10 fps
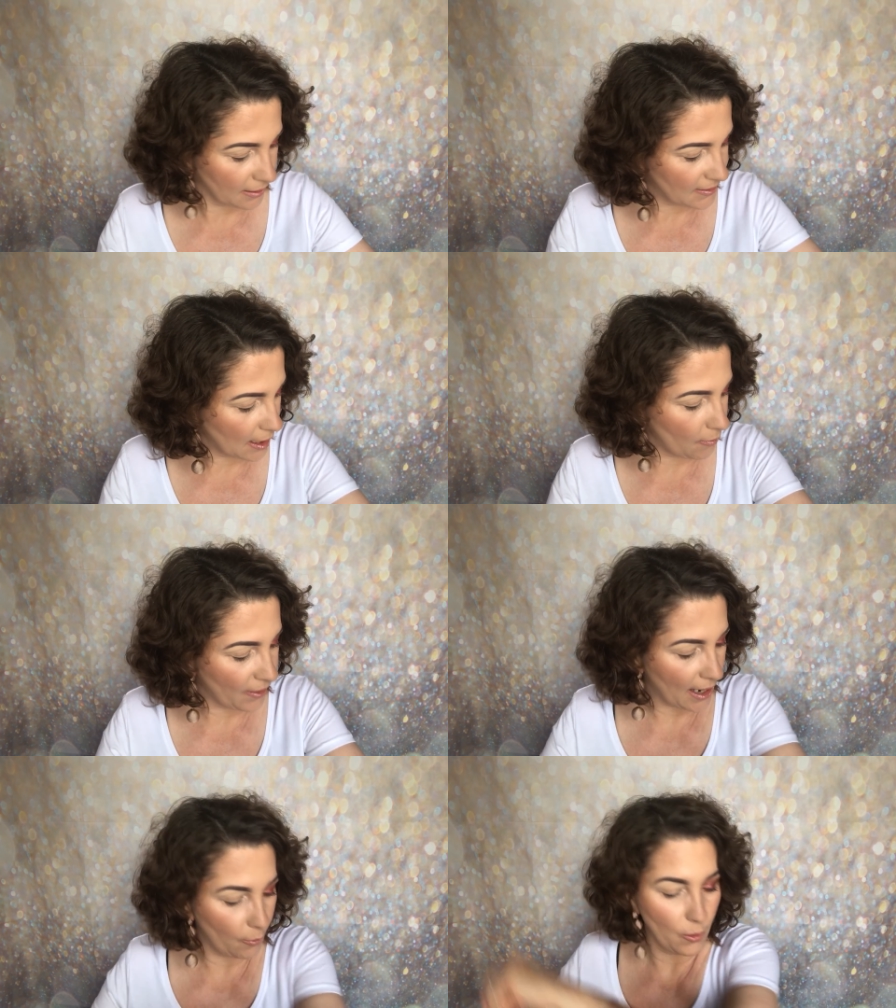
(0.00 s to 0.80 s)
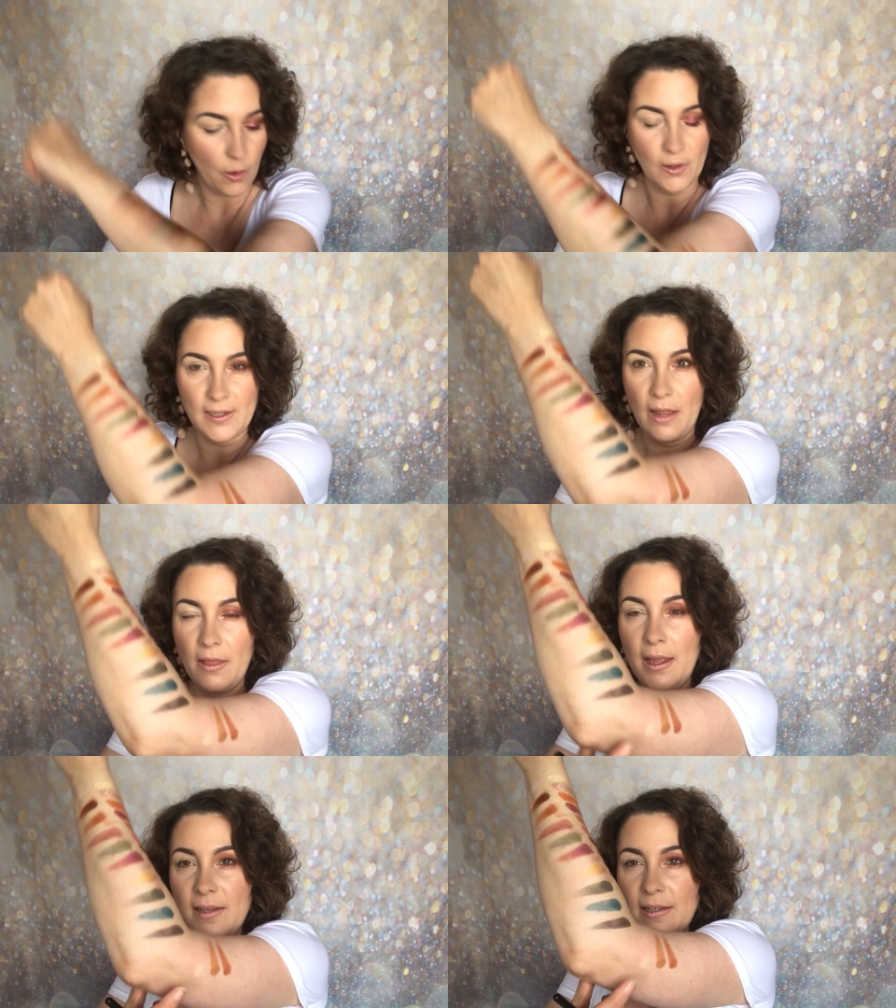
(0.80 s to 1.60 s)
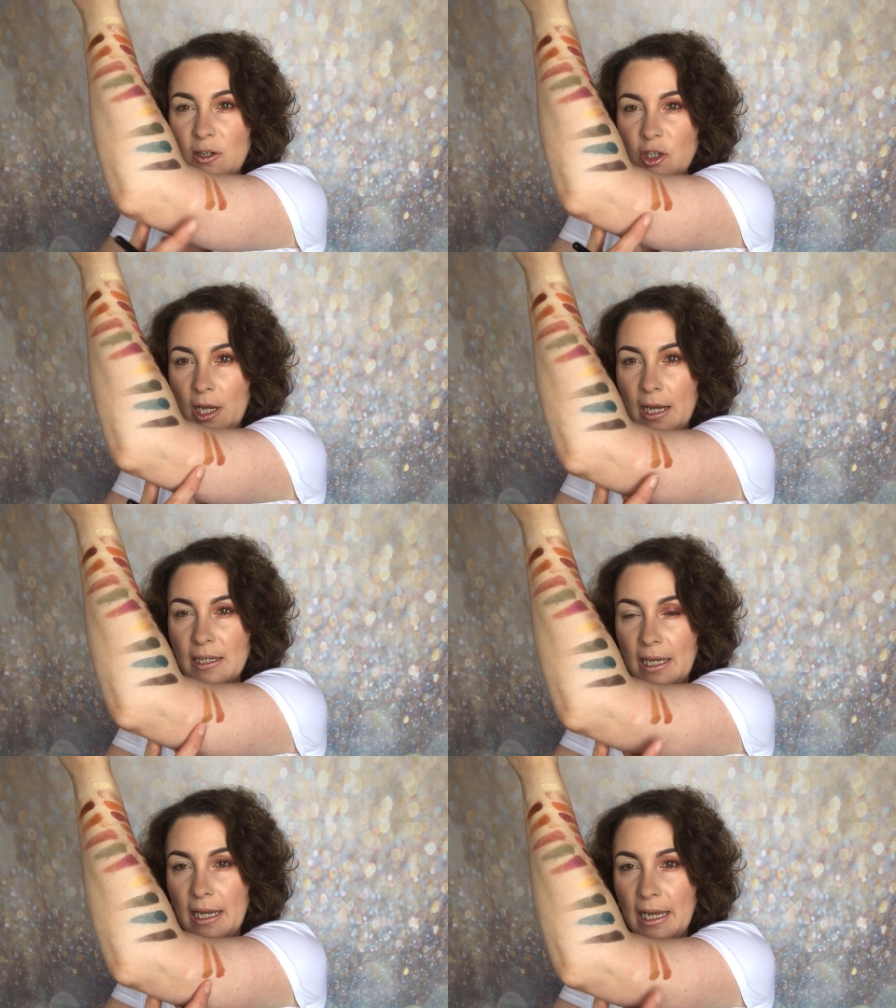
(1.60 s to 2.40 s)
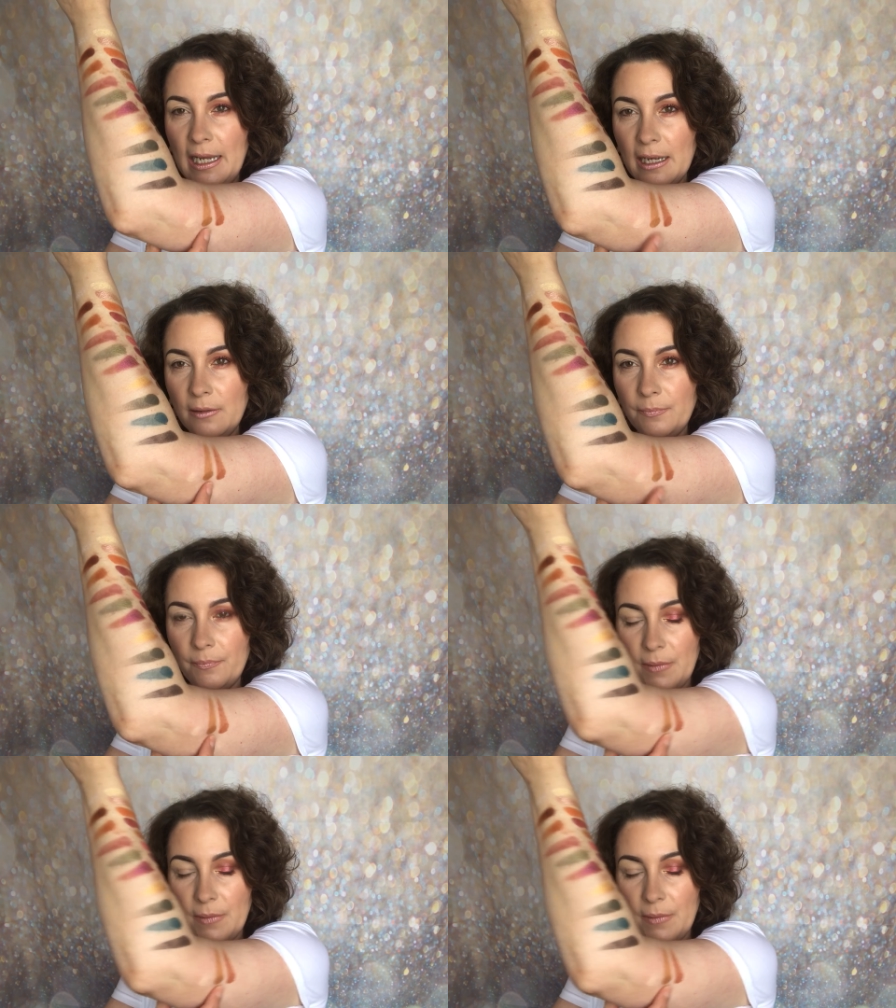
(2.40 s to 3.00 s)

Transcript: So that was this shade here.